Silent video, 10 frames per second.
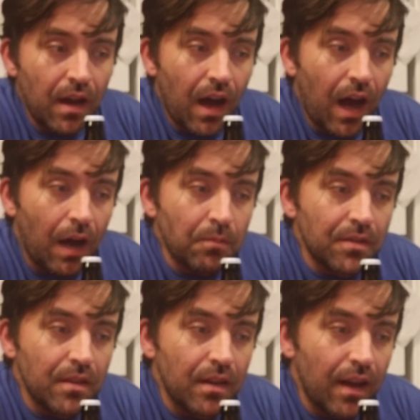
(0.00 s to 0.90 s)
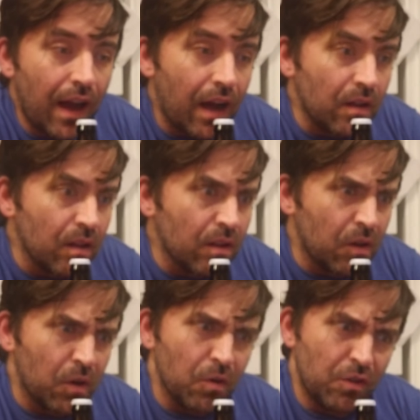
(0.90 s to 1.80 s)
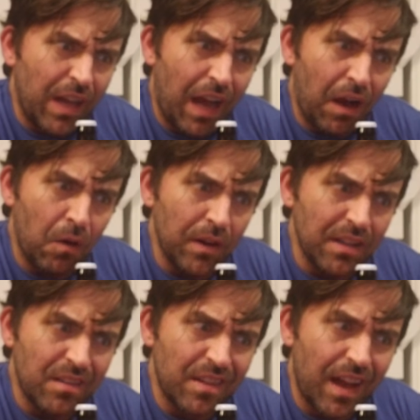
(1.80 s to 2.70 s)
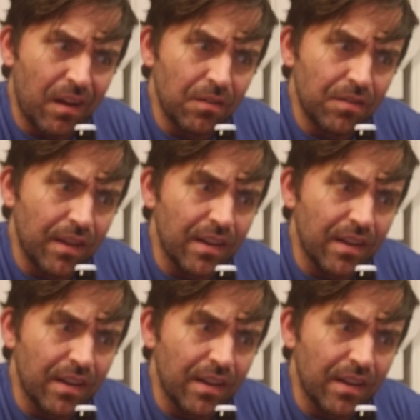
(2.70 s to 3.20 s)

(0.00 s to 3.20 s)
Hops, Howler Tau and Saaz,